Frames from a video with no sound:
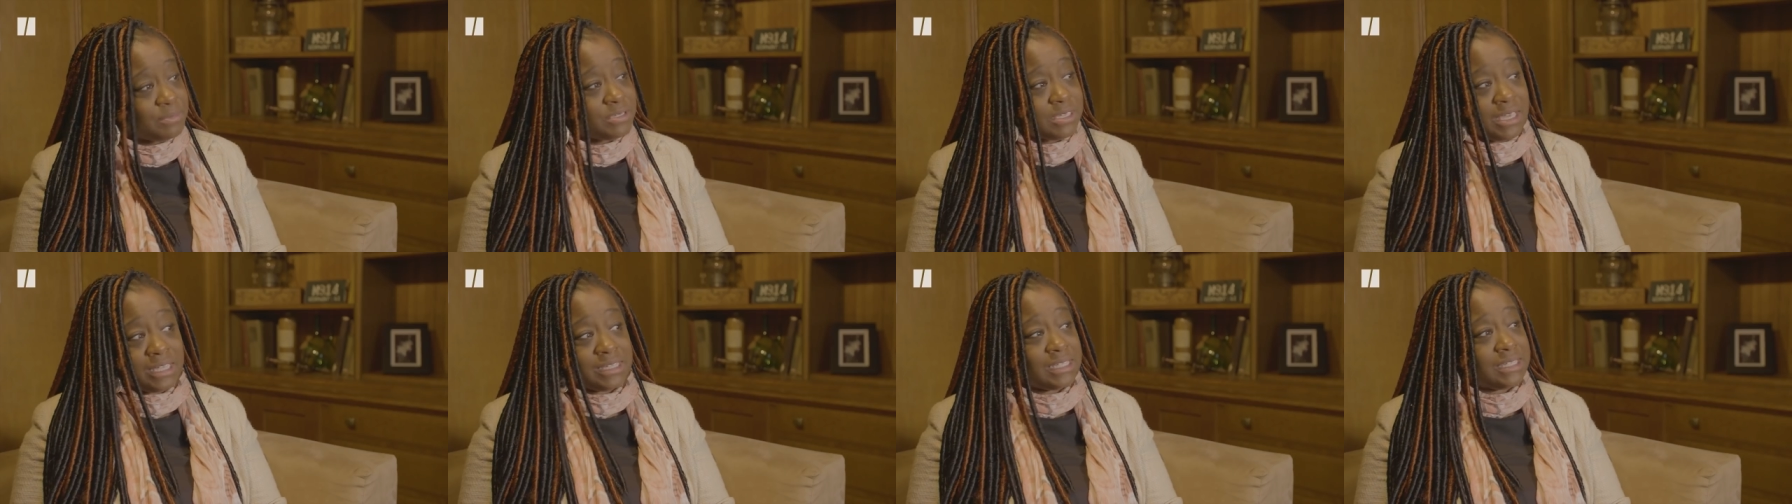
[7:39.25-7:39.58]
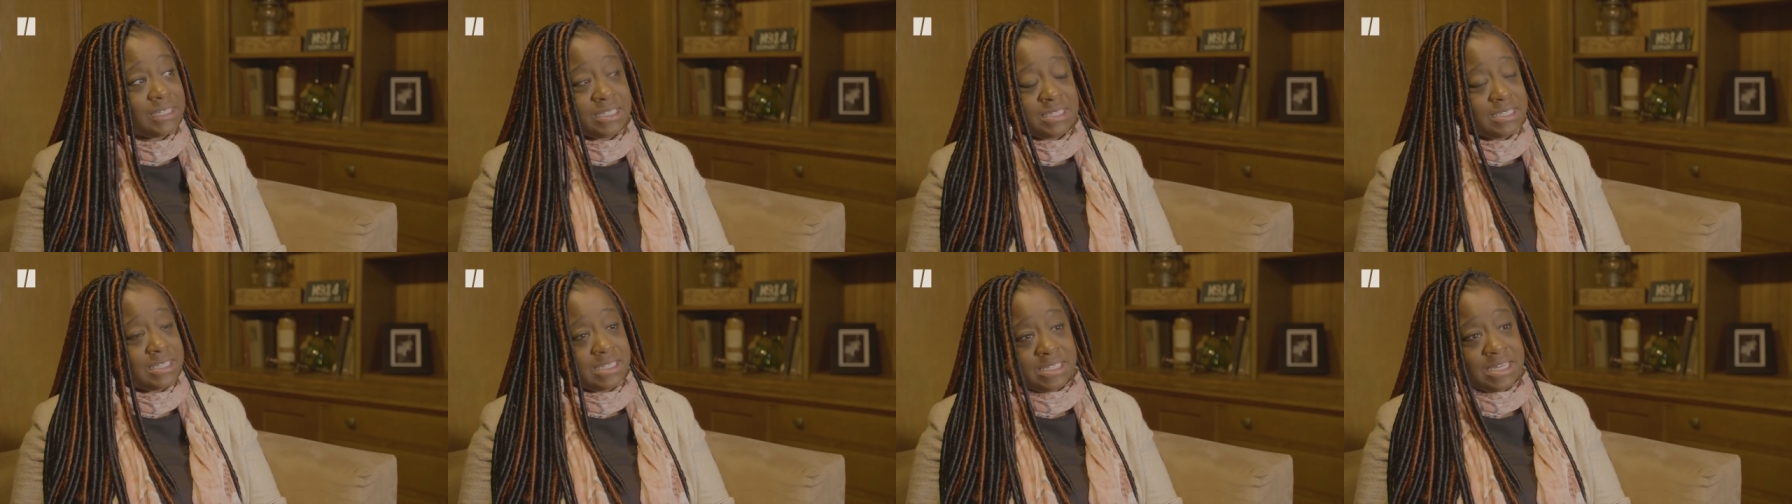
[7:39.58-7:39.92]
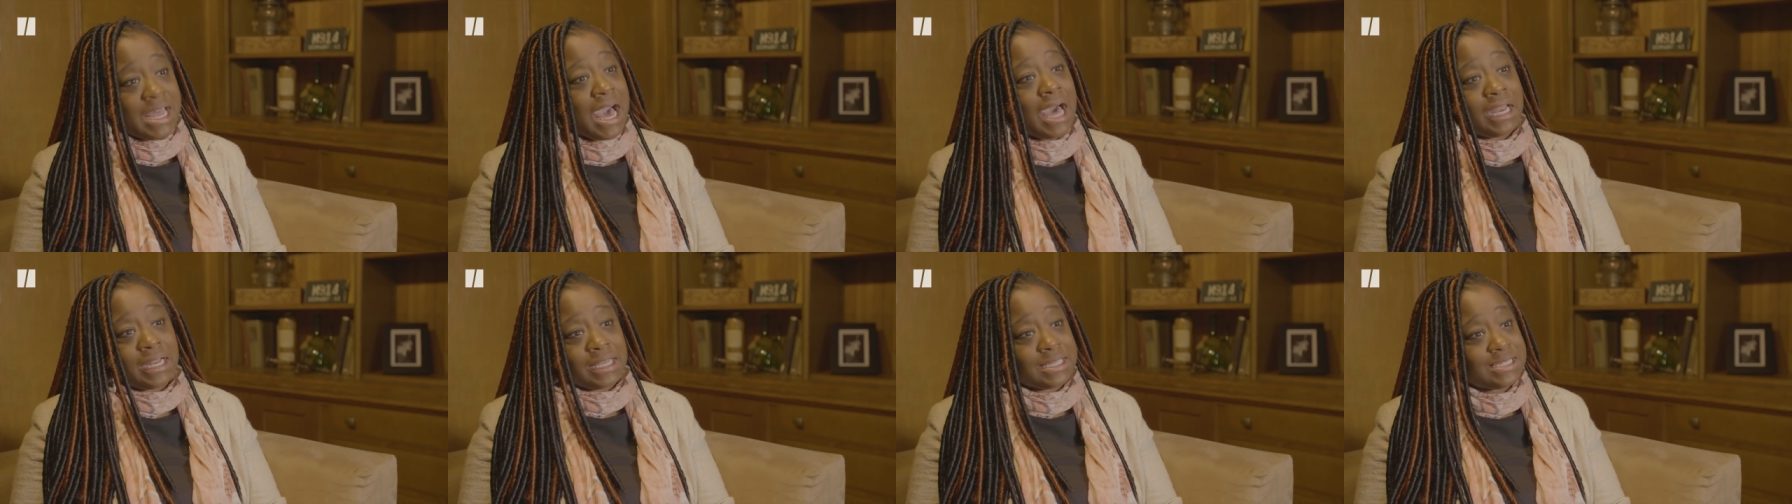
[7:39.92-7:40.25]
I'm saying that this is
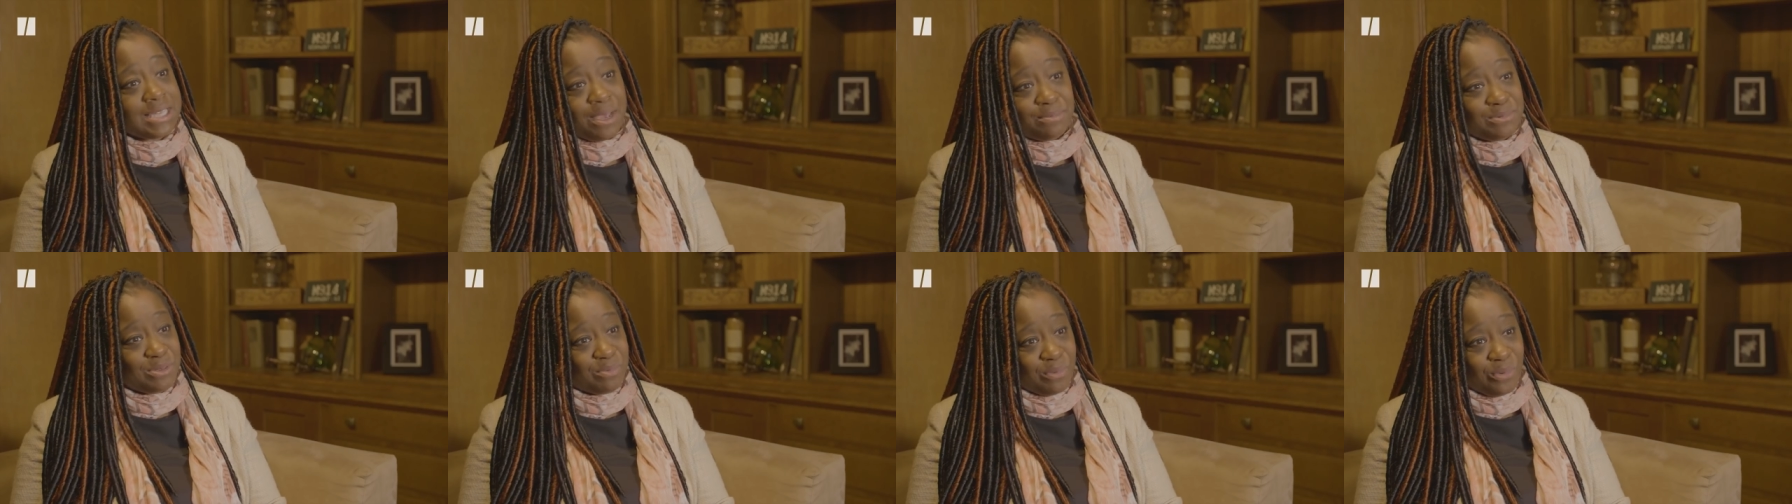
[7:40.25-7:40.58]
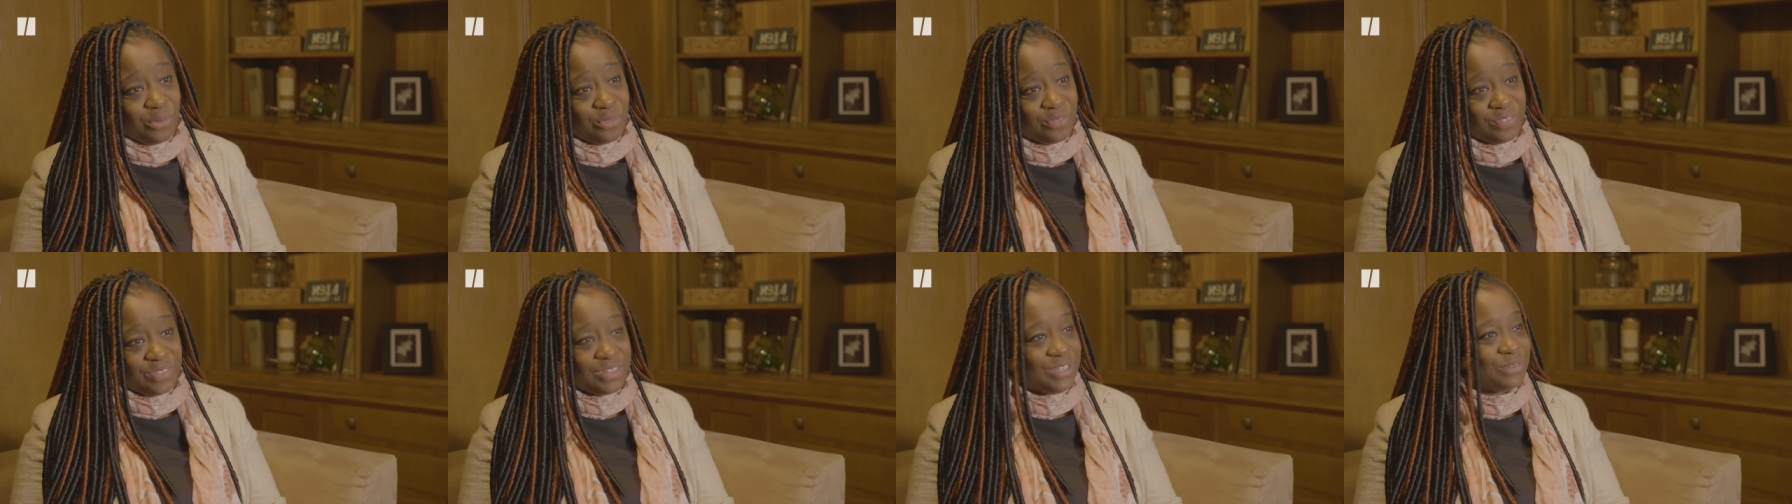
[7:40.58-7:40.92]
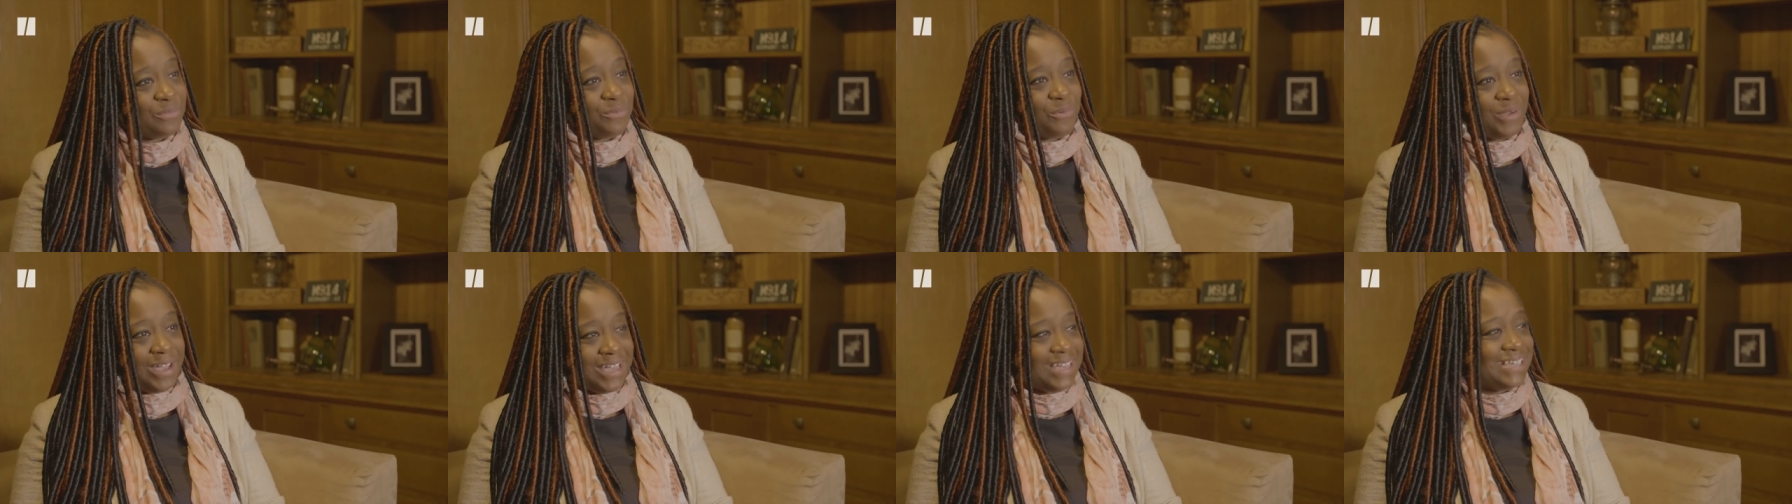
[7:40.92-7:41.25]
not acceptable.
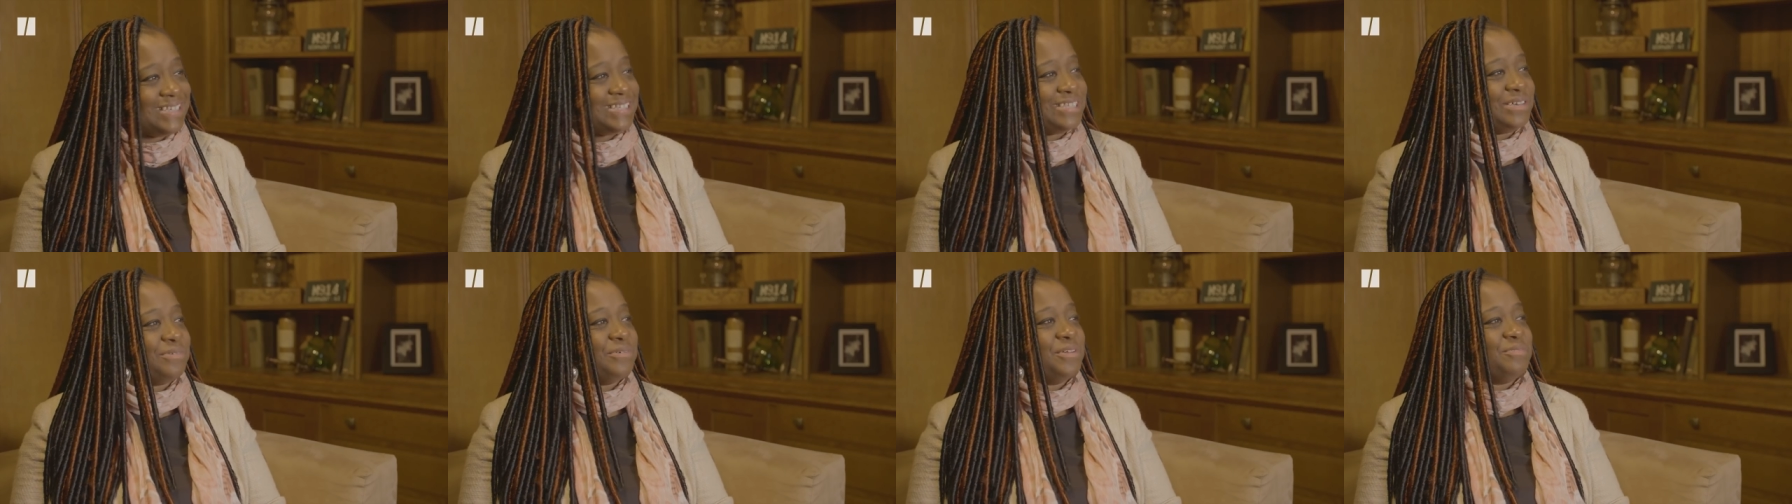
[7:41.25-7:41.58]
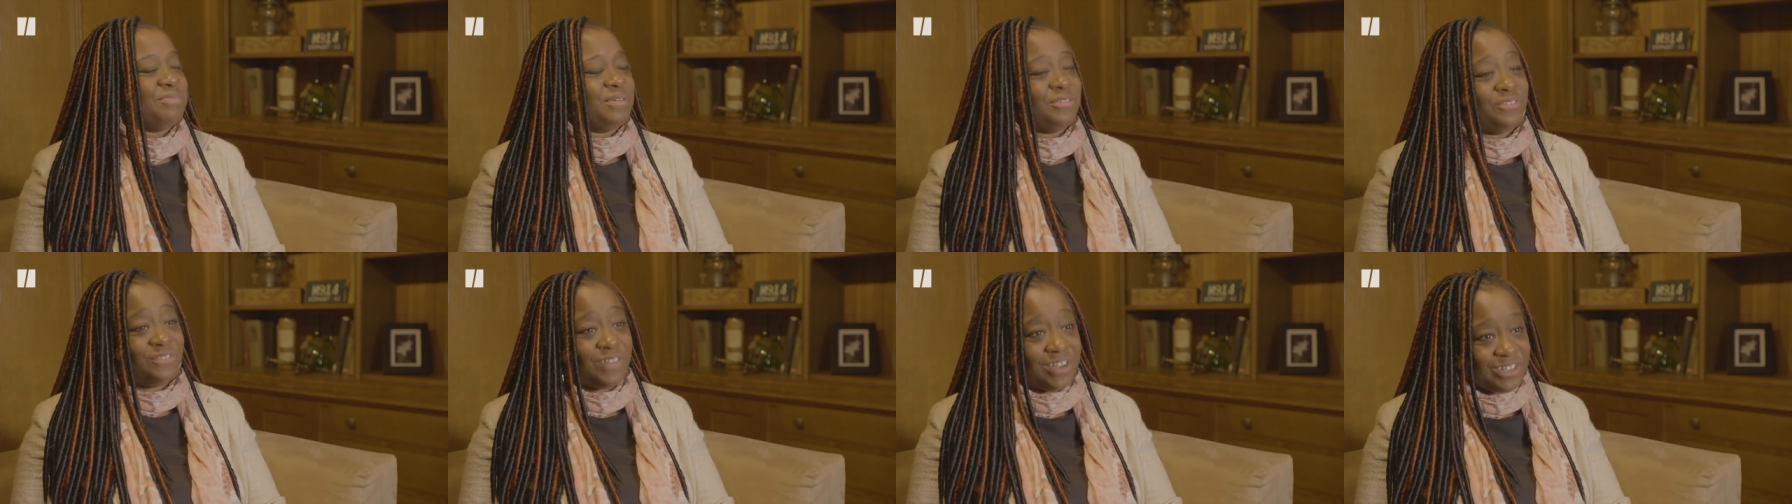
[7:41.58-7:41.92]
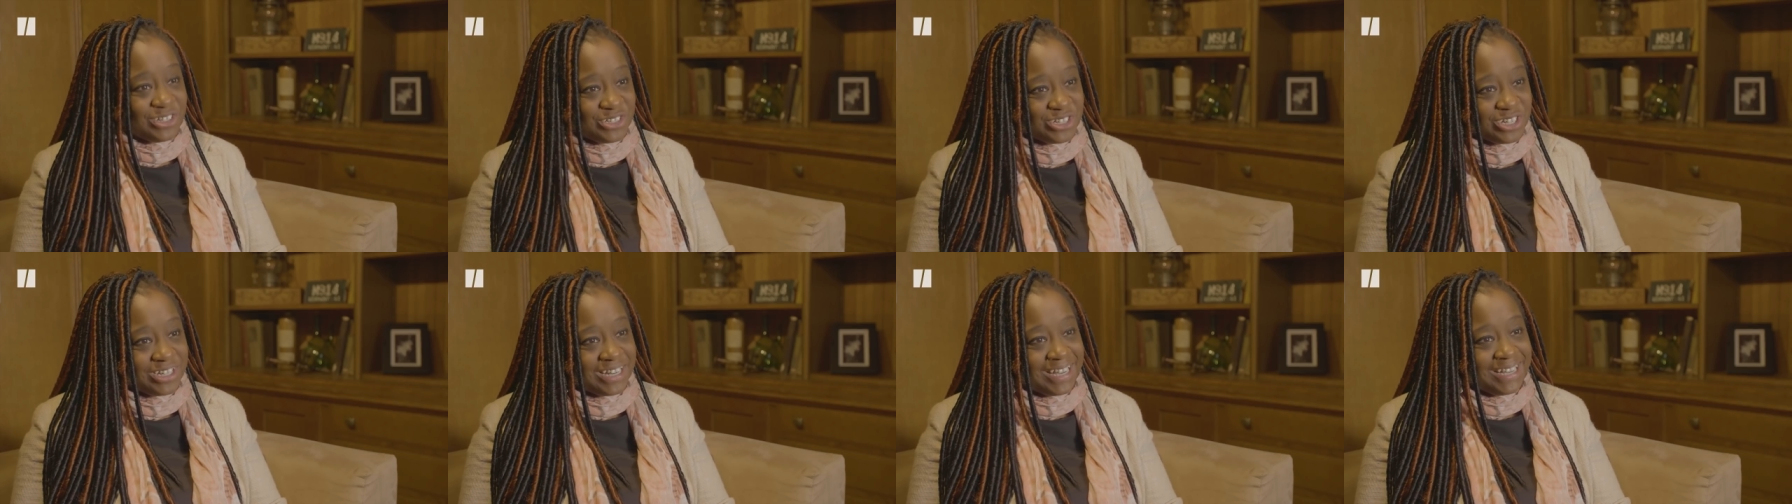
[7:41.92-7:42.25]
The ways that we've been
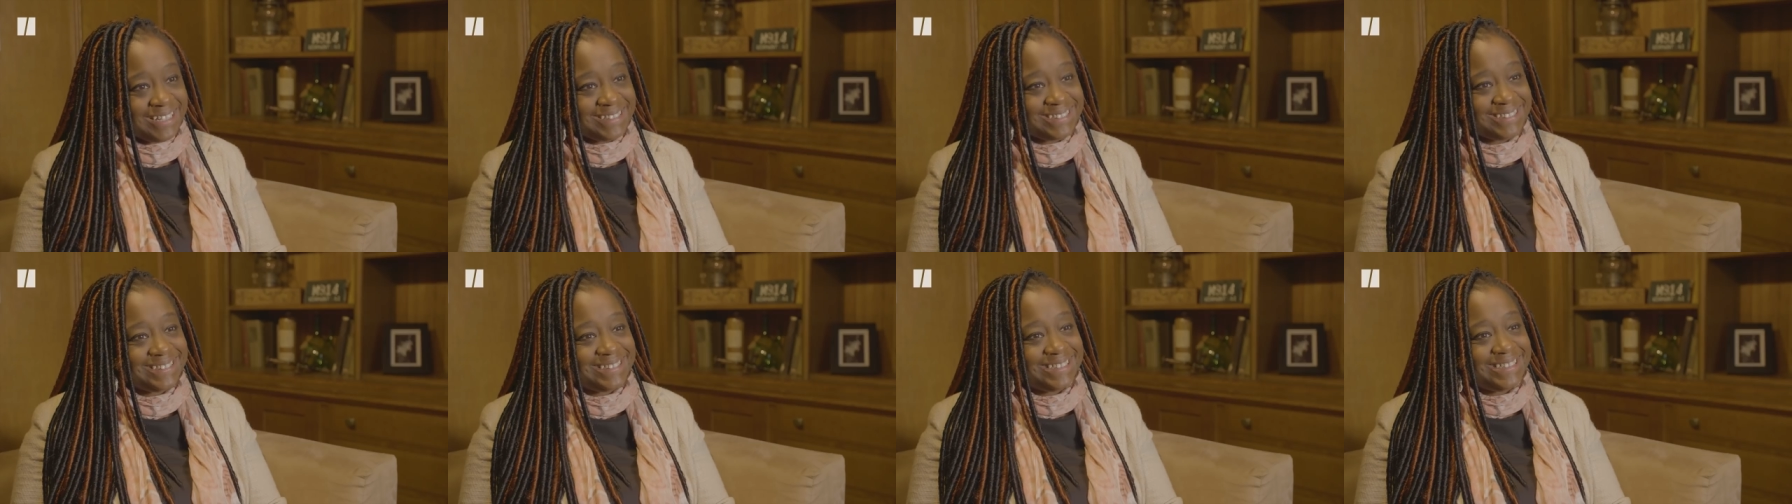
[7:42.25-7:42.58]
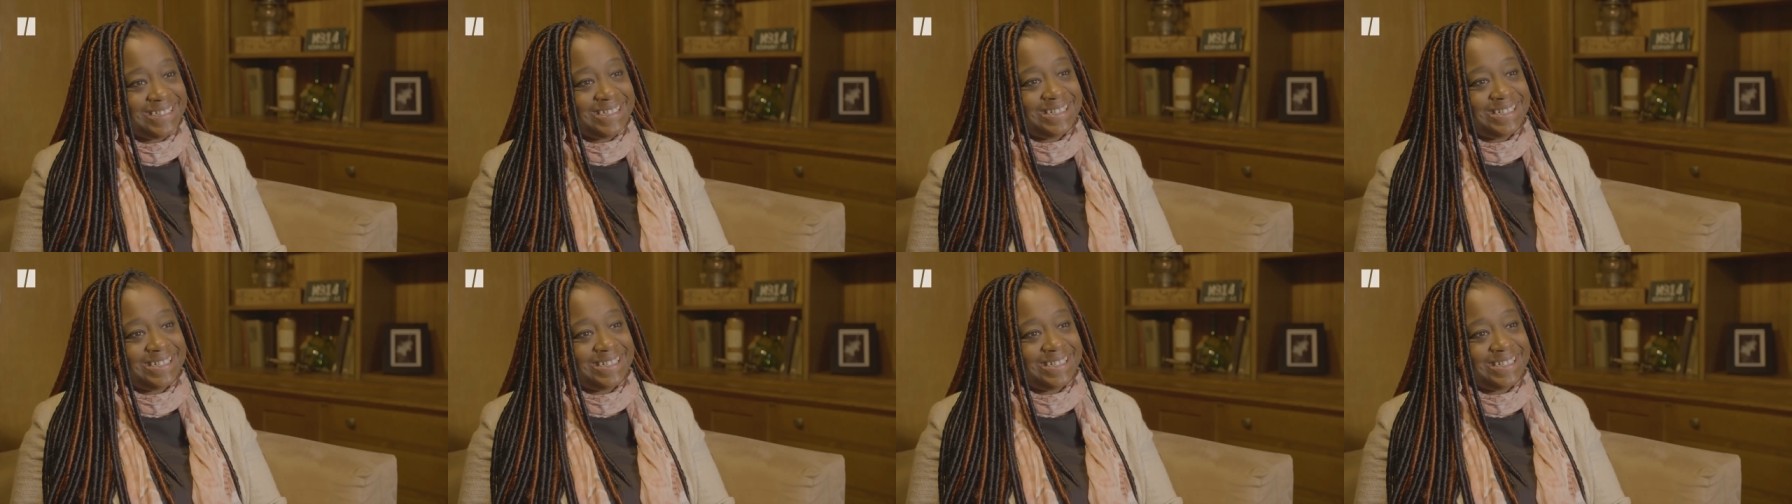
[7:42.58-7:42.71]
functioning,